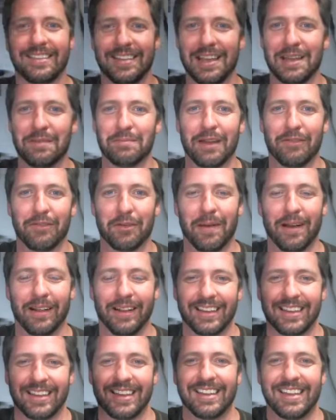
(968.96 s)
team, never mind.
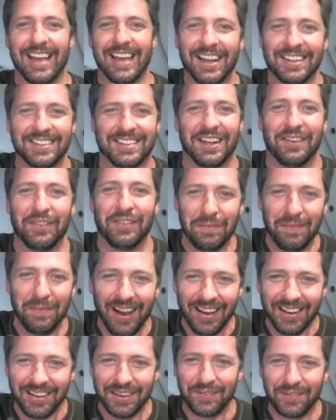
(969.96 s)
Like, guys, never
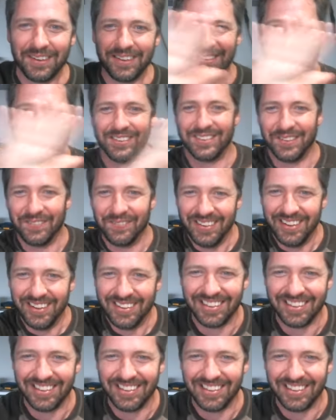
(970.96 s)
mind. I'm gonna do something.